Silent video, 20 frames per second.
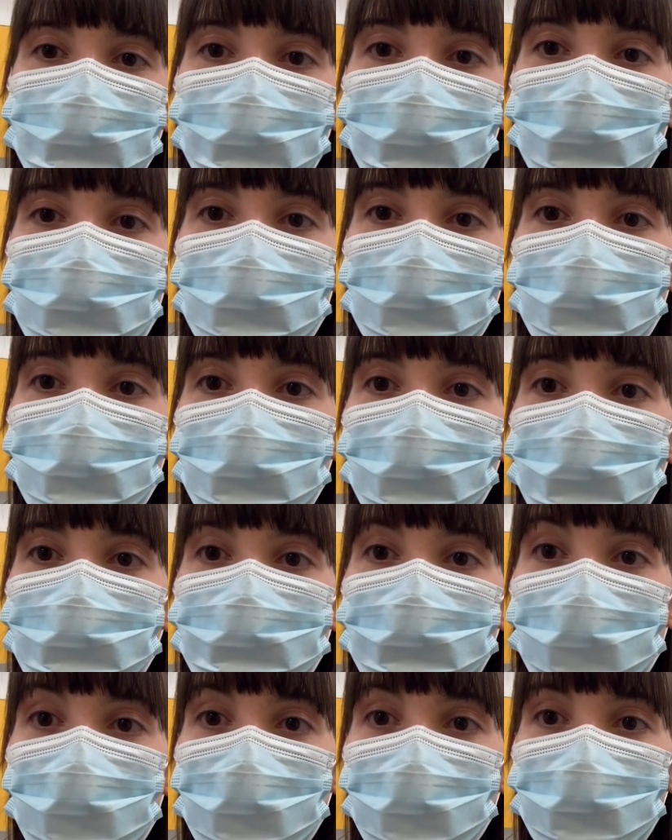with
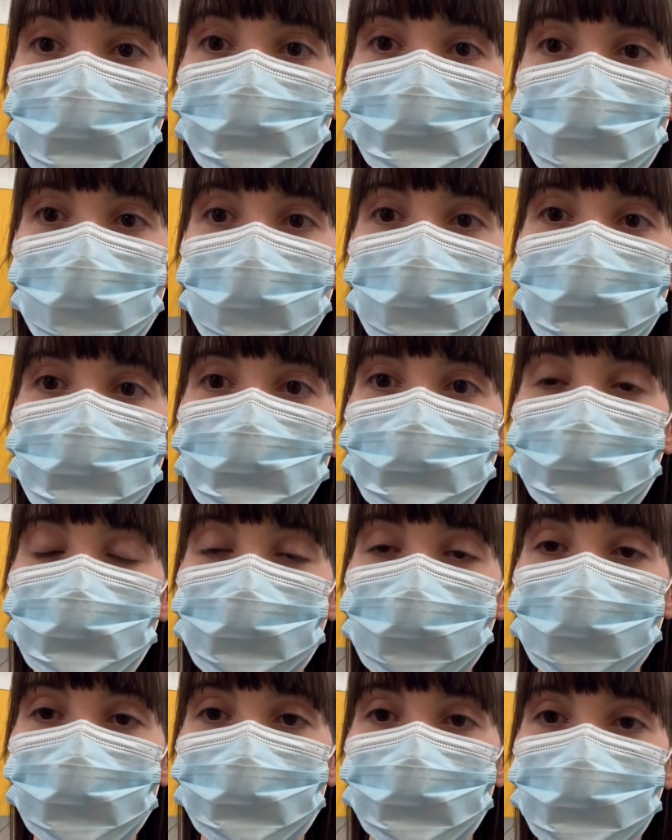his electrolytes, so
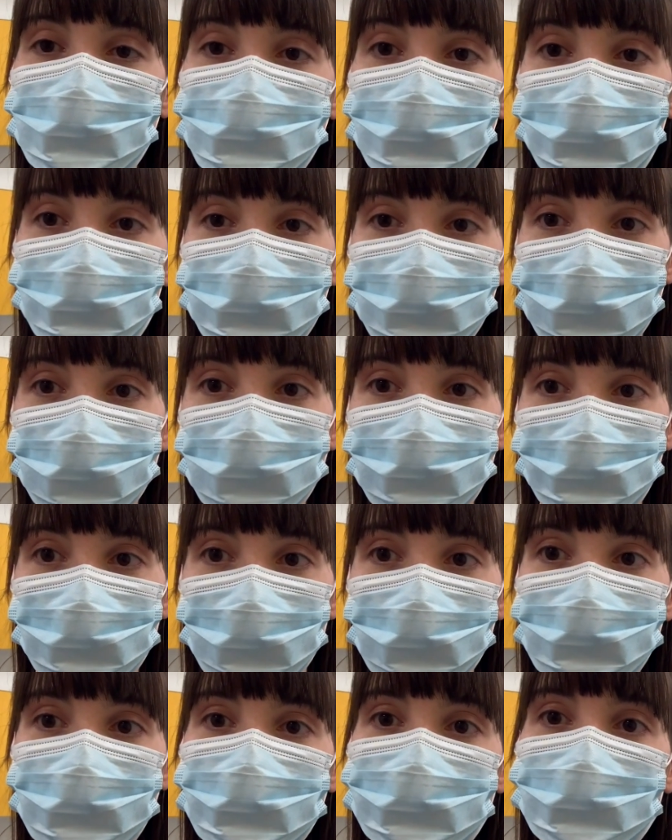the different salts in his
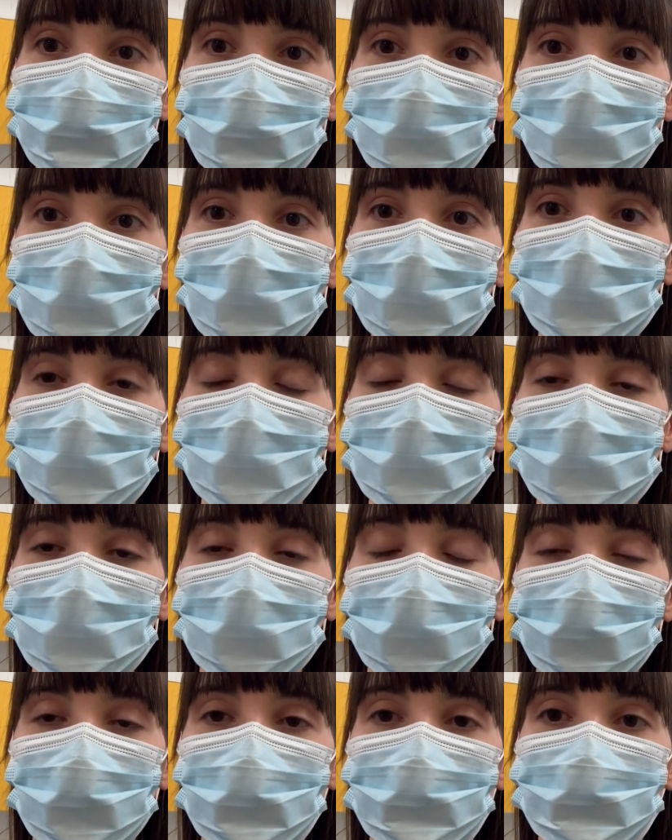blood.
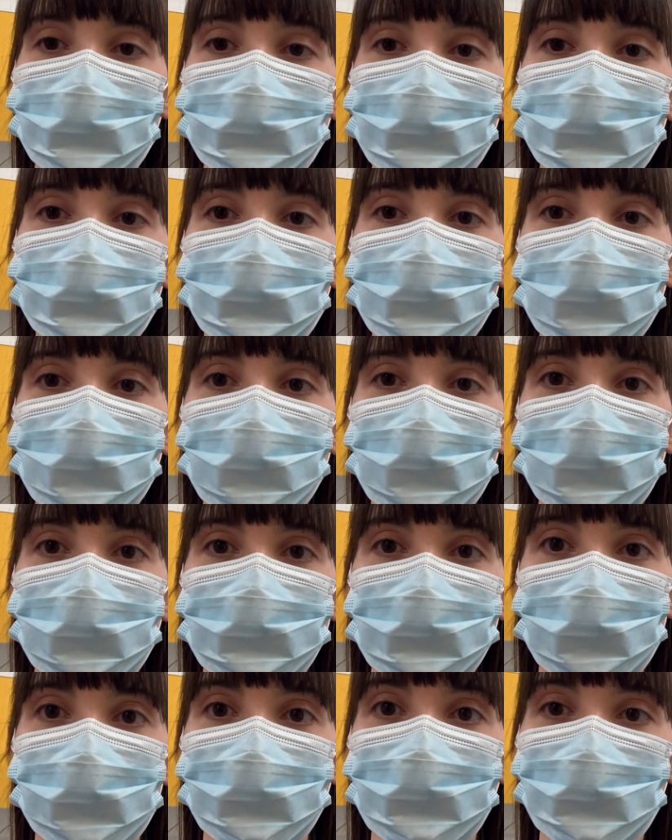
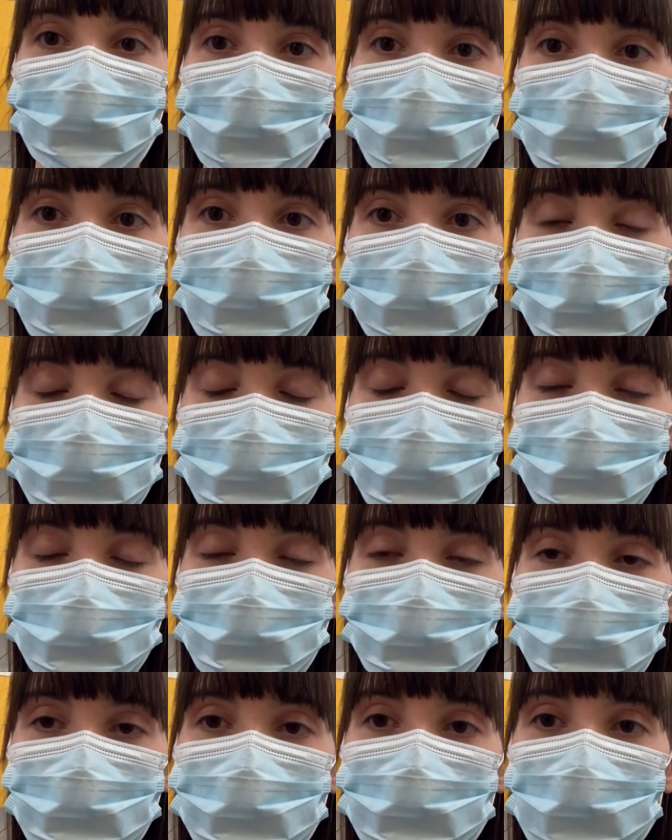He's a little boy with Down
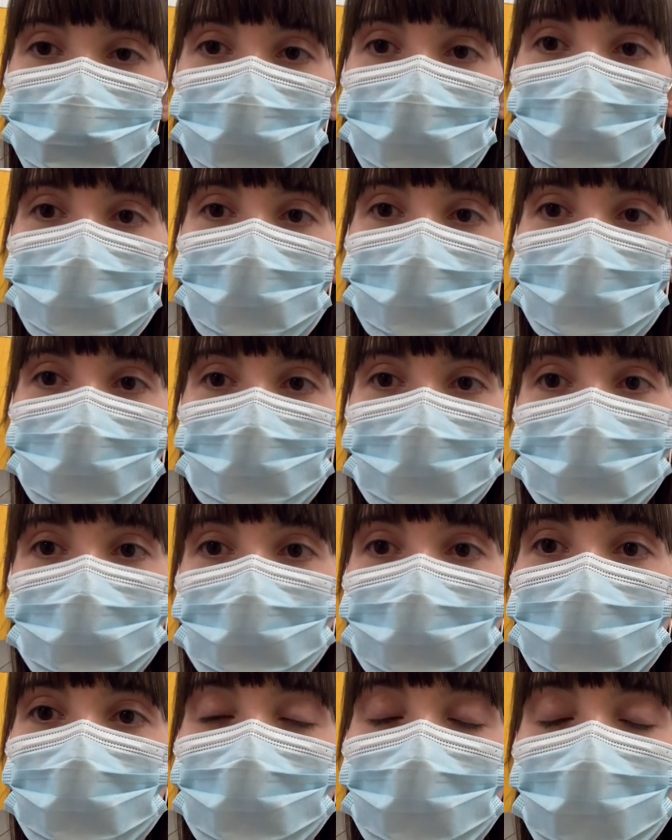syndrome.
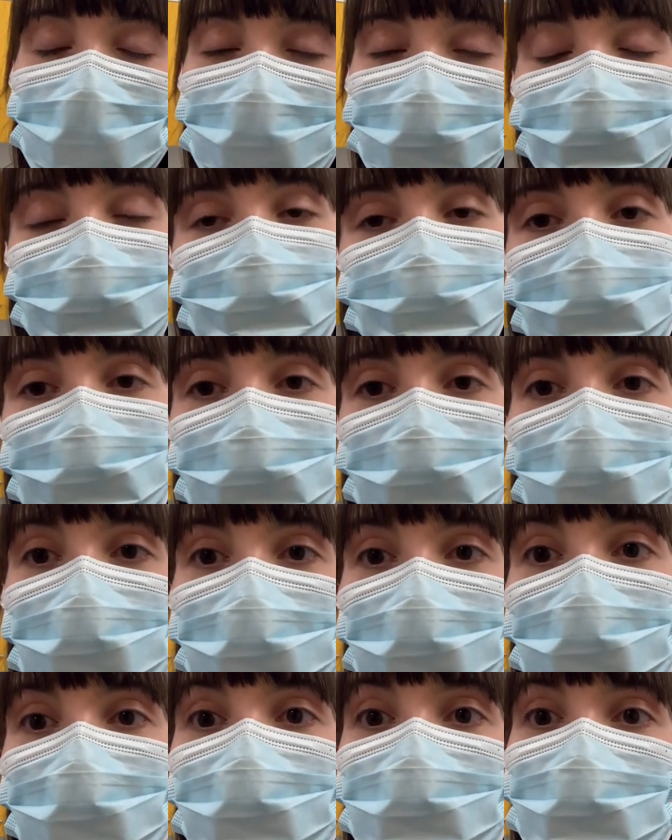And he's got
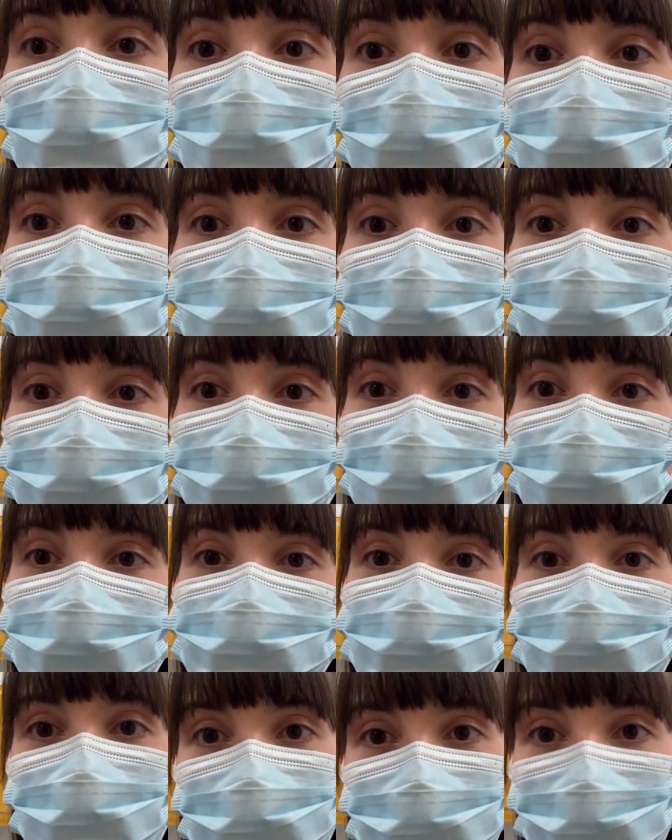quite a lot of
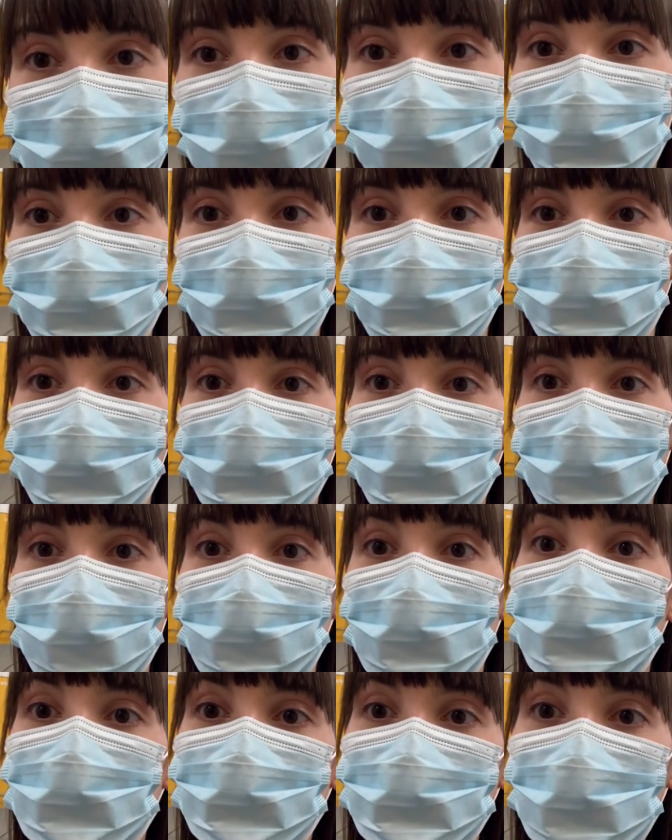things in his background, quite
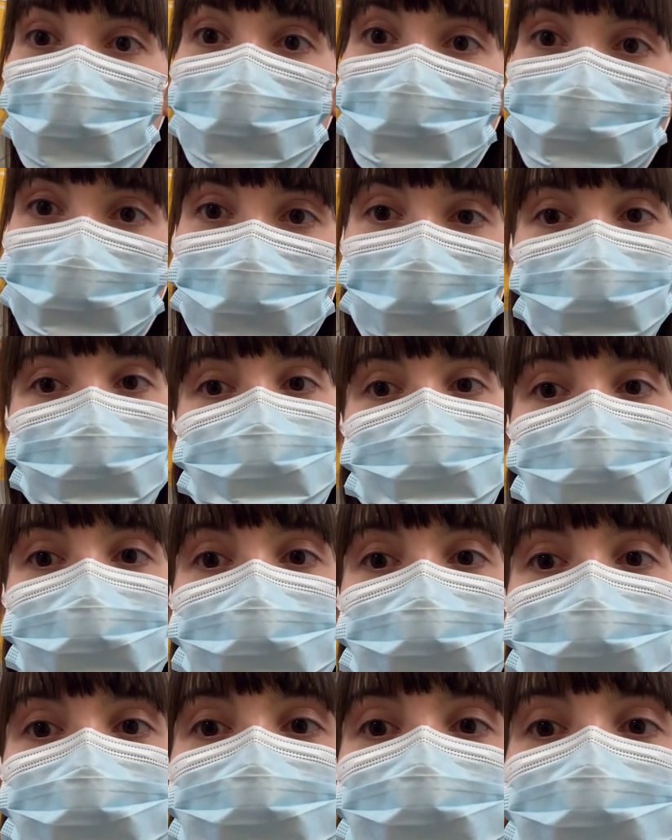a lot of complex
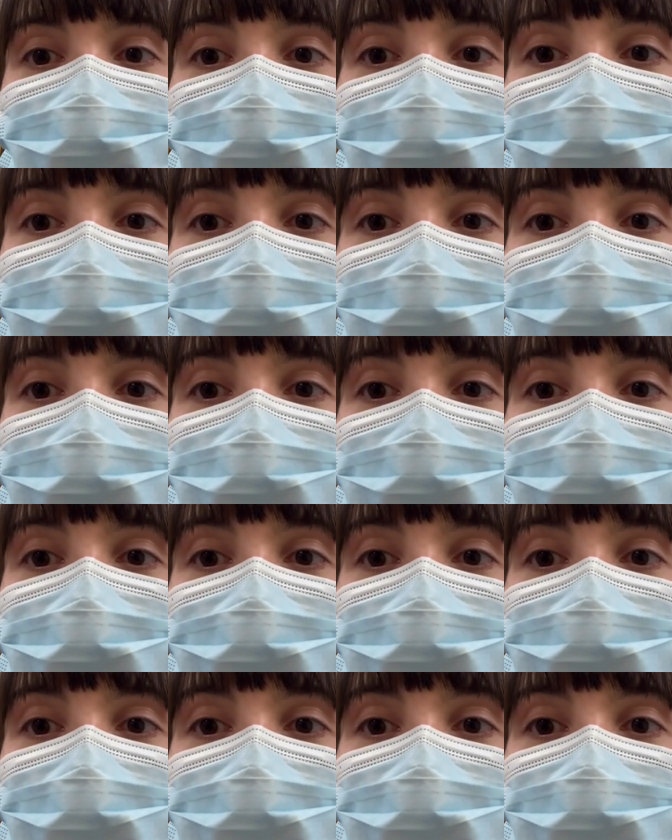things.